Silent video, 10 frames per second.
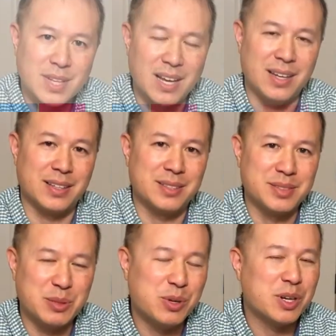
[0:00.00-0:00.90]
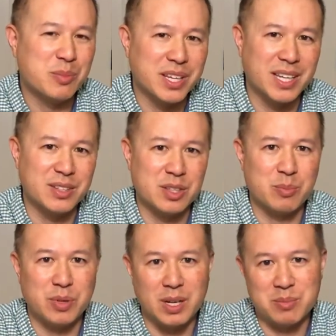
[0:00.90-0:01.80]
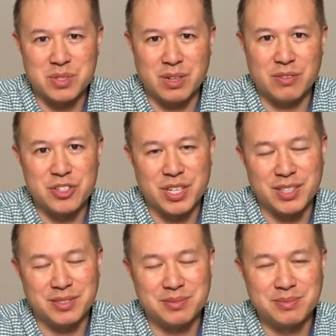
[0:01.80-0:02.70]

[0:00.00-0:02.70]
Hi, and welcome again to the Problem Solver channel.